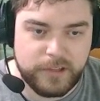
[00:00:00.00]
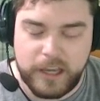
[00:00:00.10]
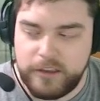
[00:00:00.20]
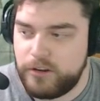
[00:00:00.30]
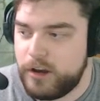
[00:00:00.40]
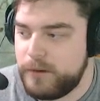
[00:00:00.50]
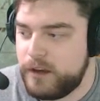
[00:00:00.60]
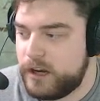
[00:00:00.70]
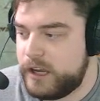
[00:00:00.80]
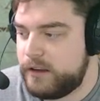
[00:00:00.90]
Yeah, so
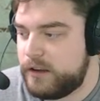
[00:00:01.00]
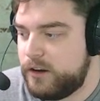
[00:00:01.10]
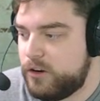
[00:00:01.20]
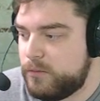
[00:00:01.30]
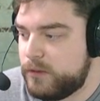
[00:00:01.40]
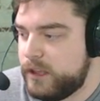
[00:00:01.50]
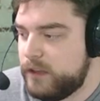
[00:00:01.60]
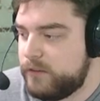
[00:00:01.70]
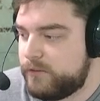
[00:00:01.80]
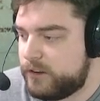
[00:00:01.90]
I
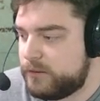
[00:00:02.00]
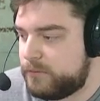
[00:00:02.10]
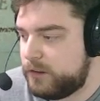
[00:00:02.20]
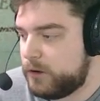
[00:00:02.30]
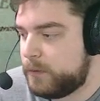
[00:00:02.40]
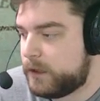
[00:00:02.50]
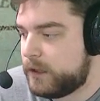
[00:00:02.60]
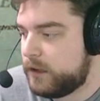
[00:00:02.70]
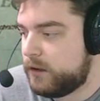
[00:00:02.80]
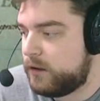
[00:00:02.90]
normally, for
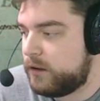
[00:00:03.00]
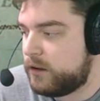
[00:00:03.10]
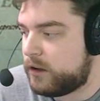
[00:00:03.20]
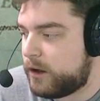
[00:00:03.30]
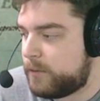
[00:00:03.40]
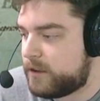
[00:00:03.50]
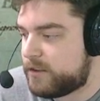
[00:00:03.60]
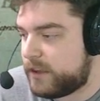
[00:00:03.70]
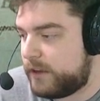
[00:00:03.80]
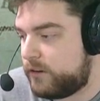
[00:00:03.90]
lockpicking, I'm at
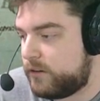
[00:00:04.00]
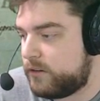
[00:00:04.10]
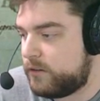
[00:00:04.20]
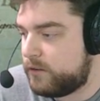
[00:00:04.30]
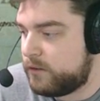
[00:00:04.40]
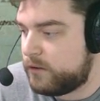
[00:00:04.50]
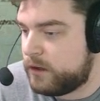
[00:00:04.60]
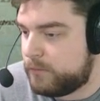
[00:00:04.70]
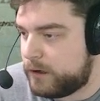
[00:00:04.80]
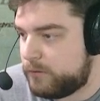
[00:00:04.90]
7.
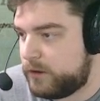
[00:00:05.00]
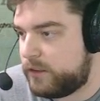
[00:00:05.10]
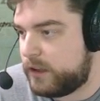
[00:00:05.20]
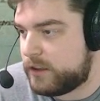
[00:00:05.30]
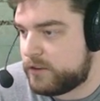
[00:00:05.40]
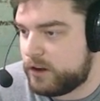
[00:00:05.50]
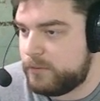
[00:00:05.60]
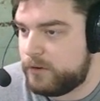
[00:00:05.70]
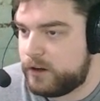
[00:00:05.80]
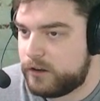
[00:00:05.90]
But with style
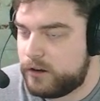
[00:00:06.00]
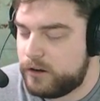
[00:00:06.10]
point, I go to